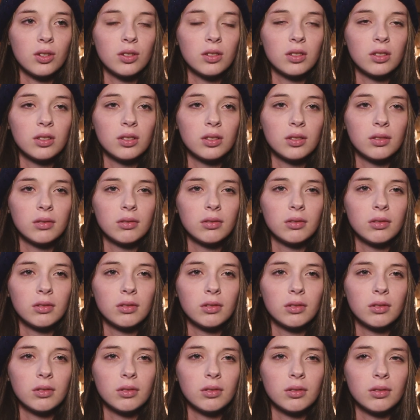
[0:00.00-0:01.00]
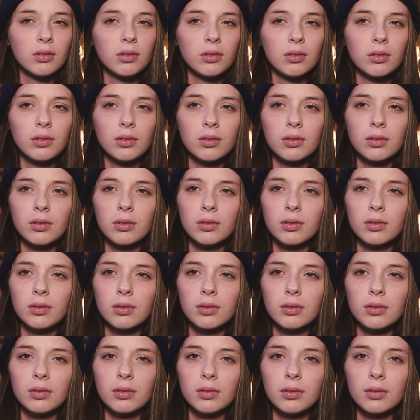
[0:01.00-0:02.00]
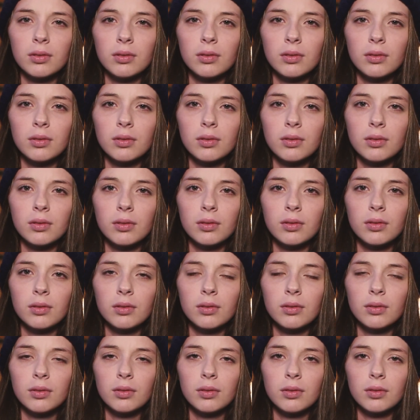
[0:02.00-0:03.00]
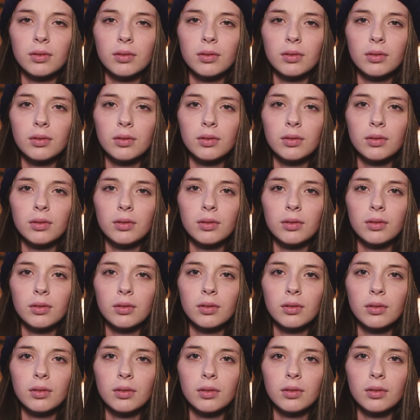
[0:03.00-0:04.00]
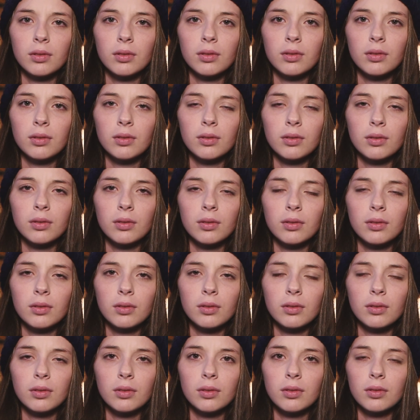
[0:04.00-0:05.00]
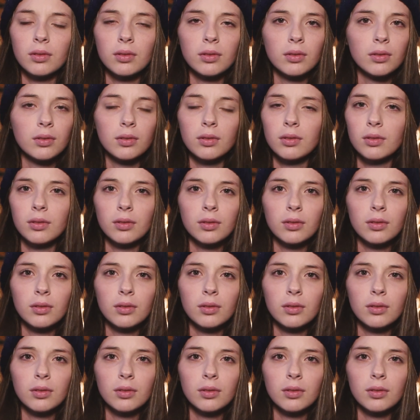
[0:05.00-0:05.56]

(silence)